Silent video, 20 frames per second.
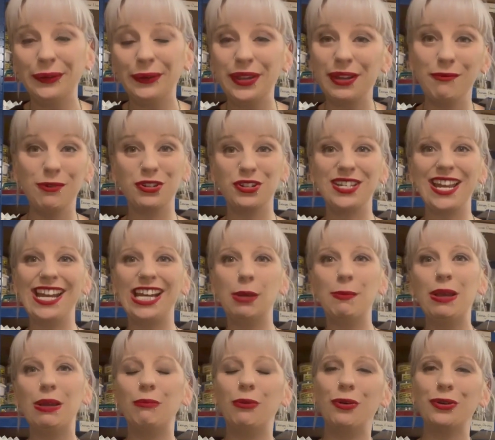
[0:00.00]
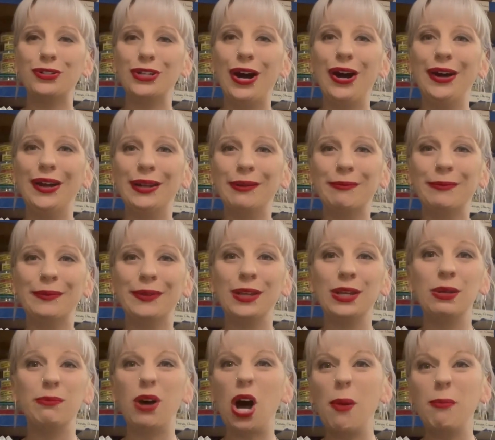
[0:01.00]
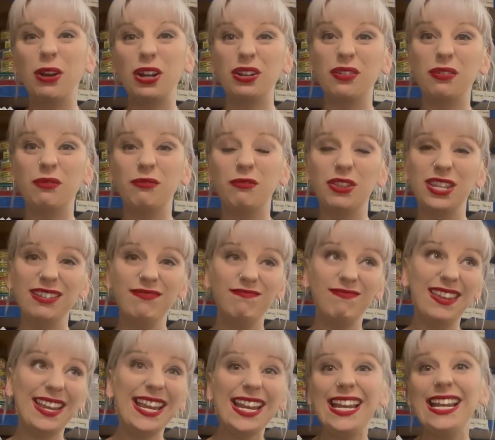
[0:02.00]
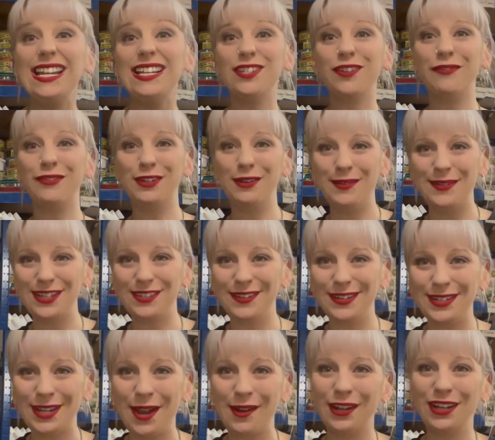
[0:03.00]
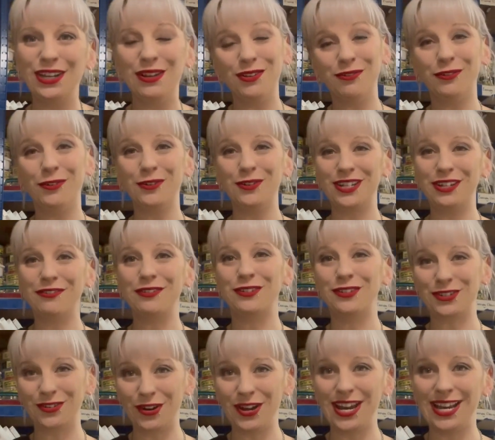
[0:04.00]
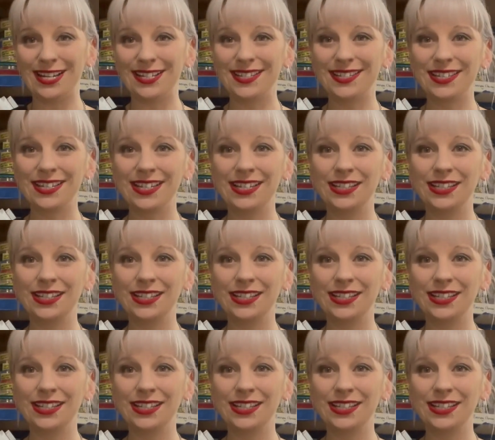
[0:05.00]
It would just take a bit more time. But I'm gonna, for the ease of doing this video, I'm gonna use four different screens.